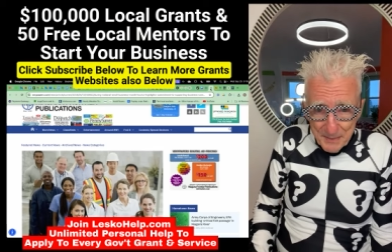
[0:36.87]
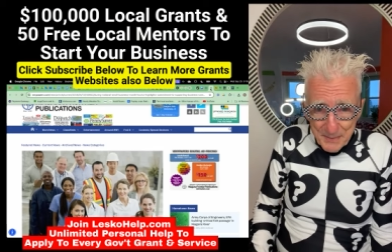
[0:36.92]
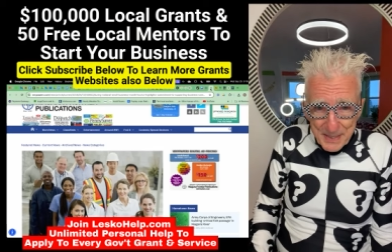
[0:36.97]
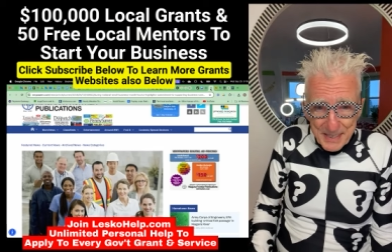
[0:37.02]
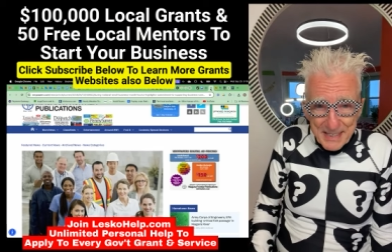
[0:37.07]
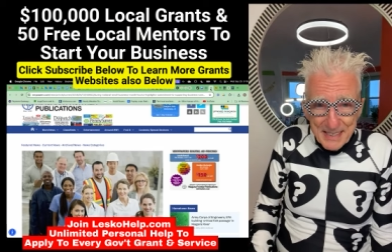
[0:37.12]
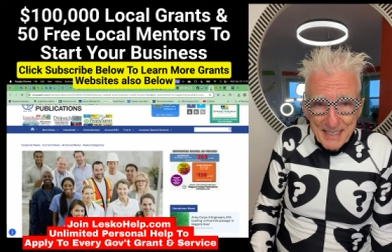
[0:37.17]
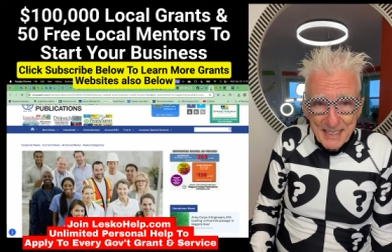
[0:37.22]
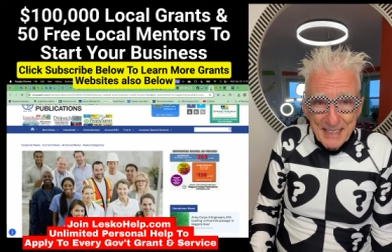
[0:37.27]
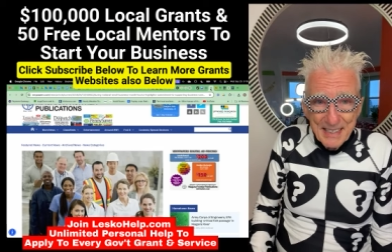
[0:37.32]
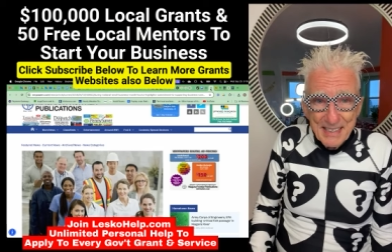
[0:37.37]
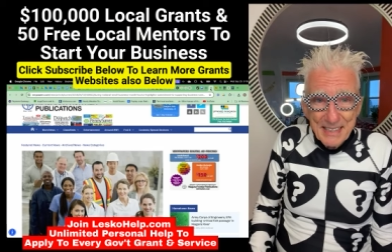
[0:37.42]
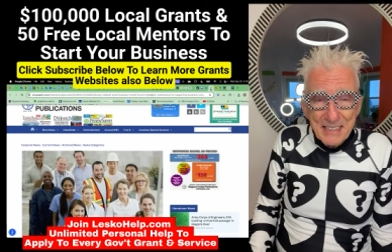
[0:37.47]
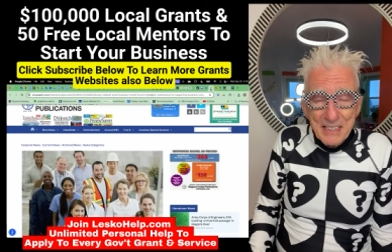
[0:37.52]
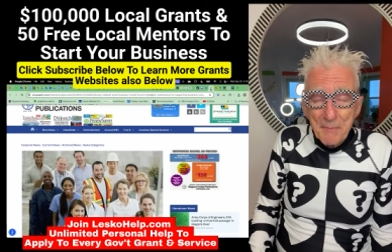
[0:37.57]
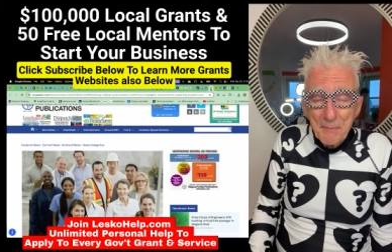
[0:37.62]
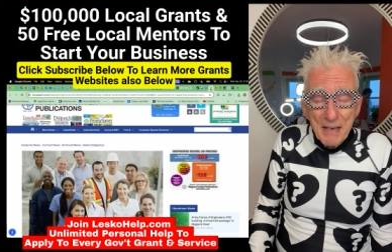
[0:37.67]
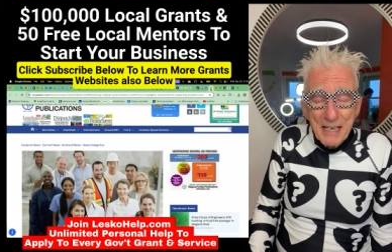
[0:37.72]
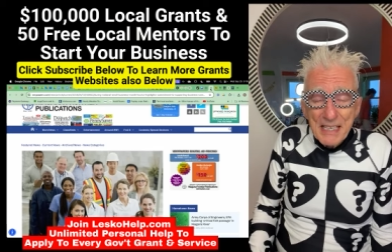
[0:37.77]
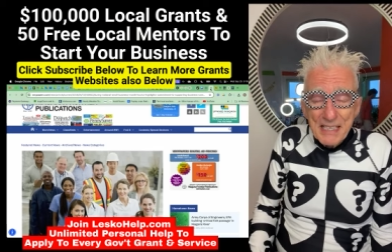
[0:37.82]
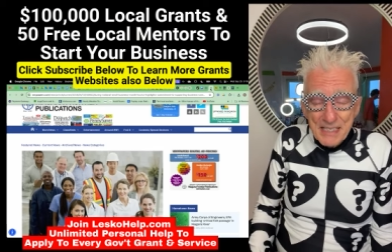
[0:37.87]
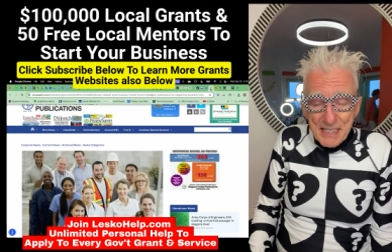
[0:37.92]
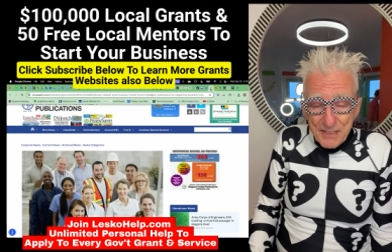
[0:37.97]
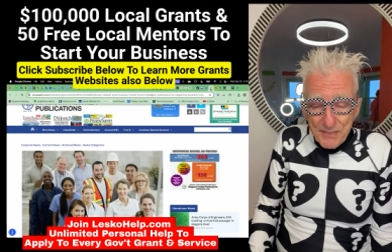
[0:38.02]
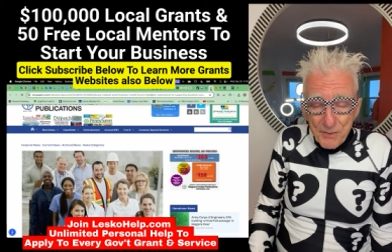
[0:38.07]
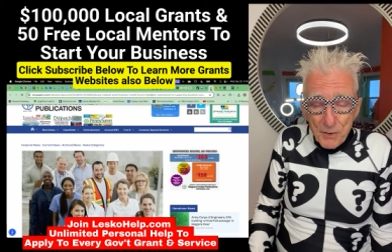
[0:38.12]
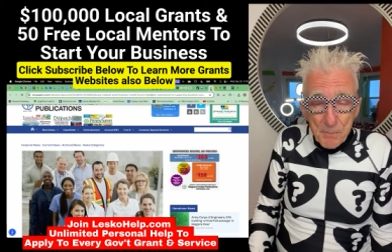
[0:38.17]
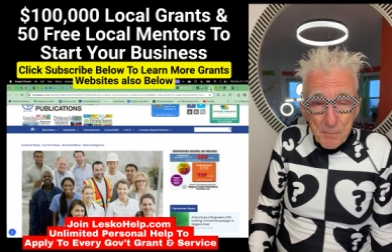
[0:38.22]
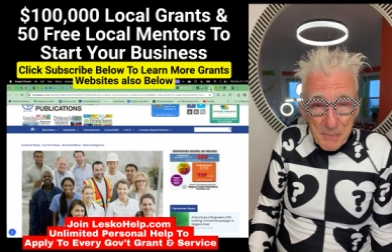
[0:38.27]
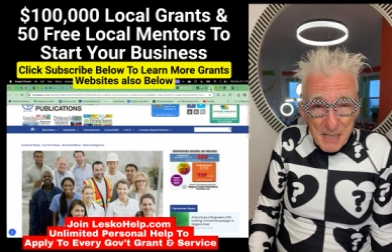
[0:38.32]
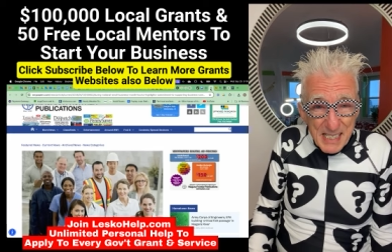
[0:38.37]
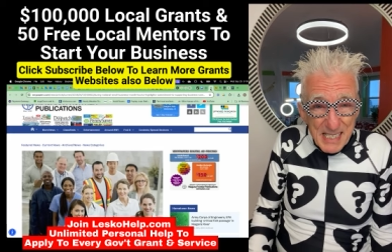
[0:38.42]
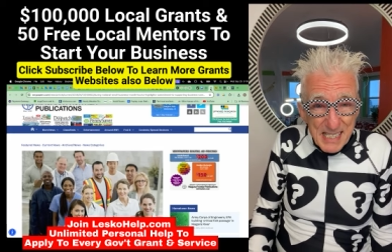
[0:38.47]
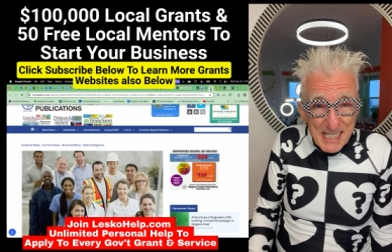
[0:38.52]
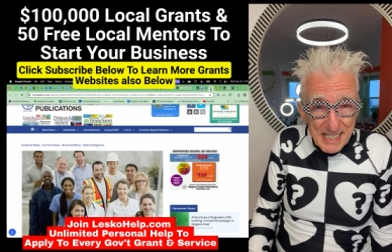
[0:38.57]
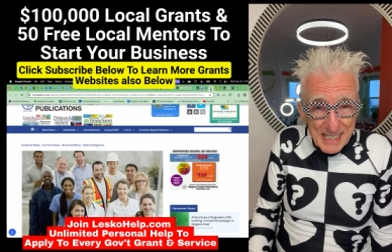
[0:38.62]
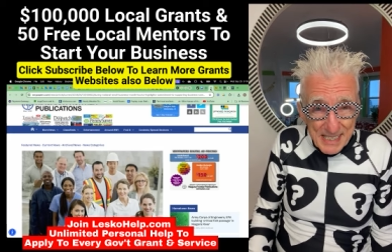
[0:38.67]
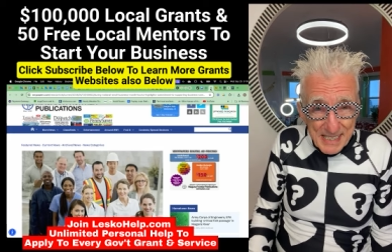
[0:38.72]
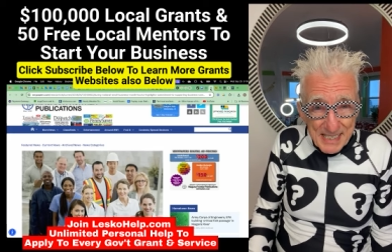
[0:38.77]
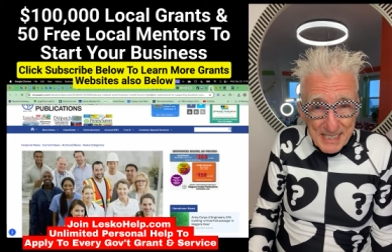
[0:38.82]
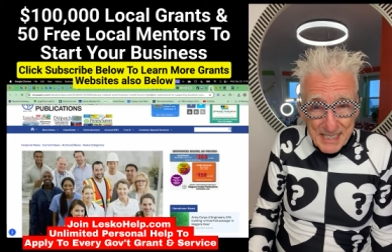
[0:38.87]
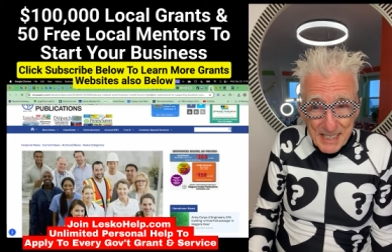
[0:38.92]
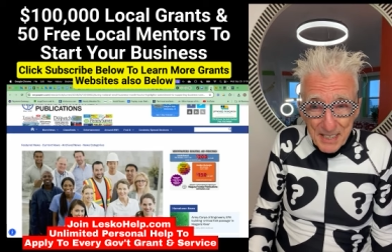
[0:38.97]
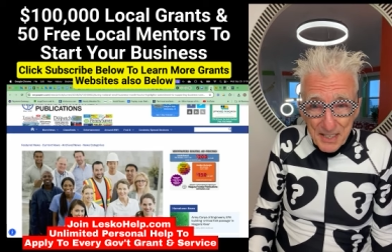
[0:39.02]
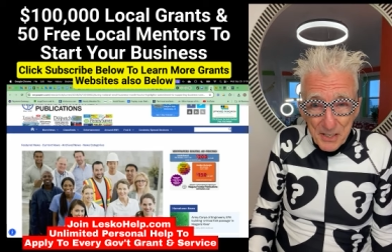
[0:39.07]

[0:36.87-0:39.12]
mean, it's amazing for business.